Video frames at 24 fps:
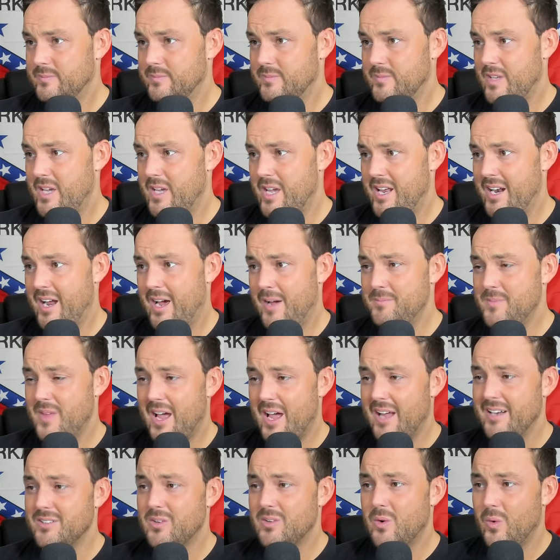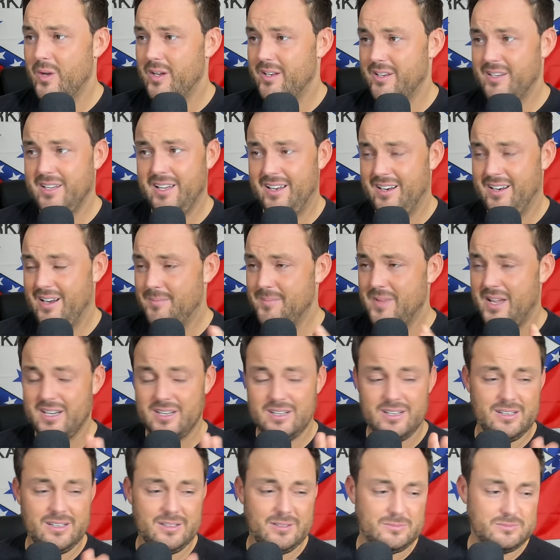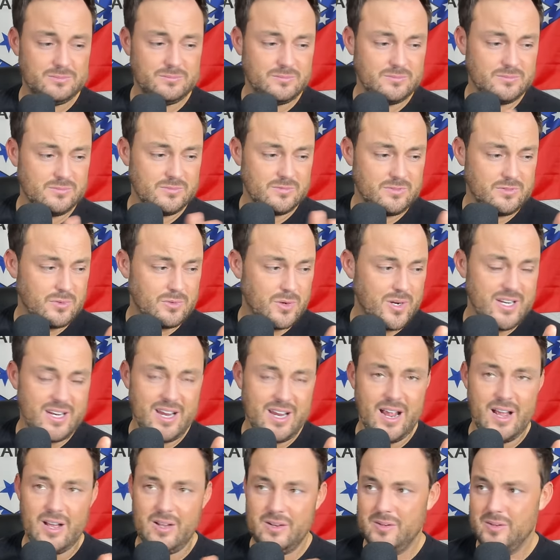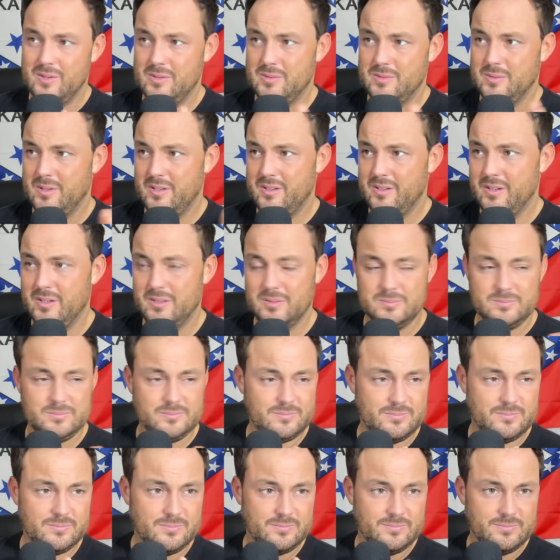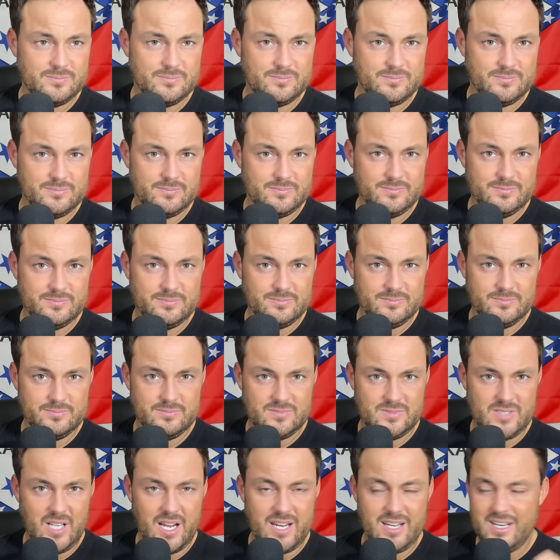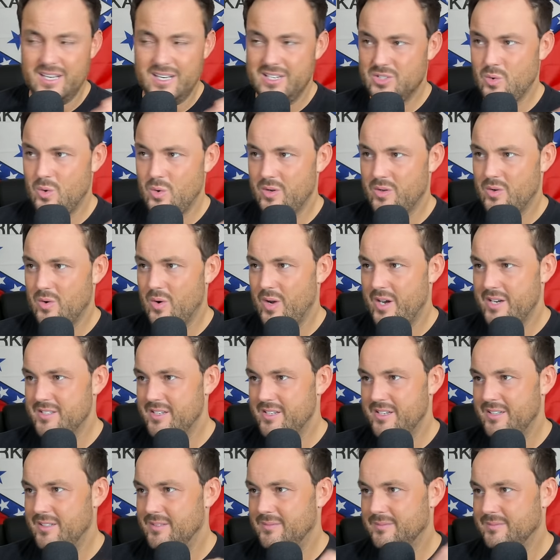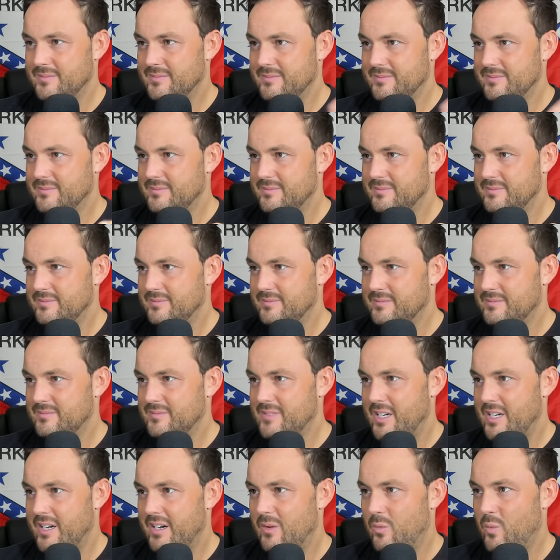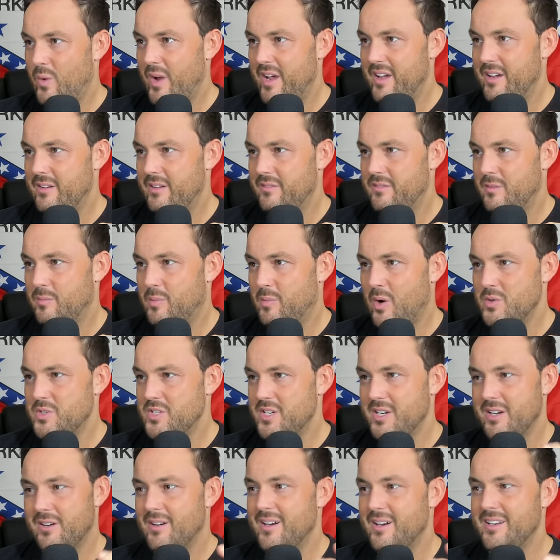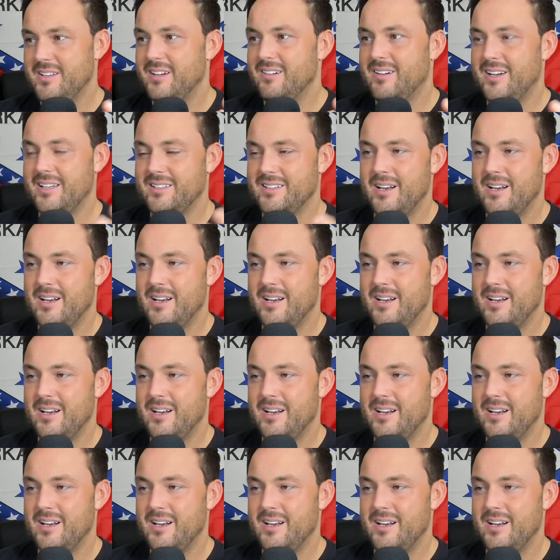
And I'm not going, again, I'm not going to freak out or, you know, take any sort of crazy uh, way of approaching it or anything like that.